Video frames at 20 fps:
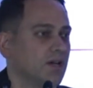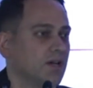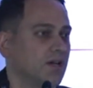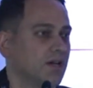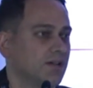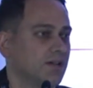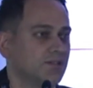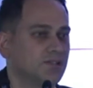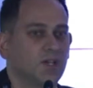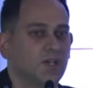
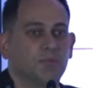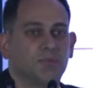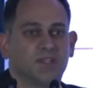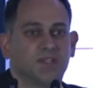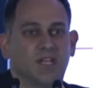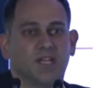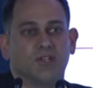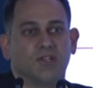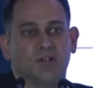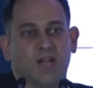something
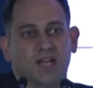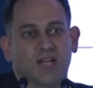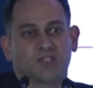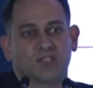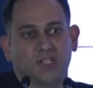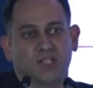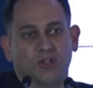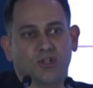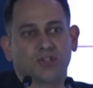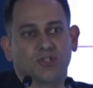that you'd
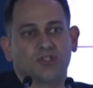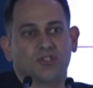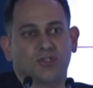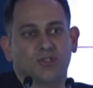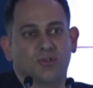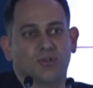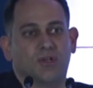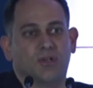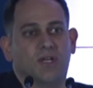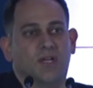actually look
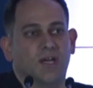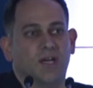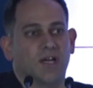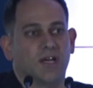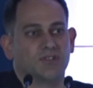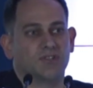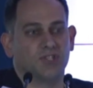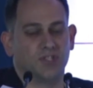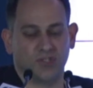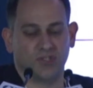to
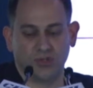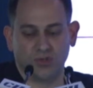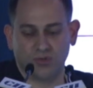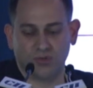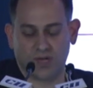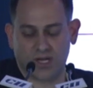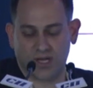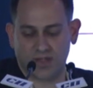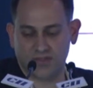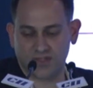
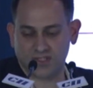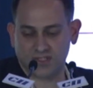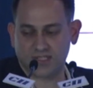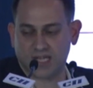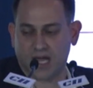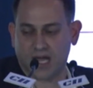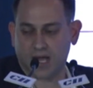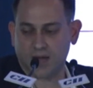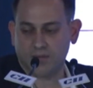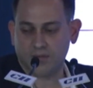do this
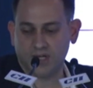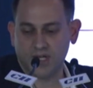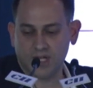time.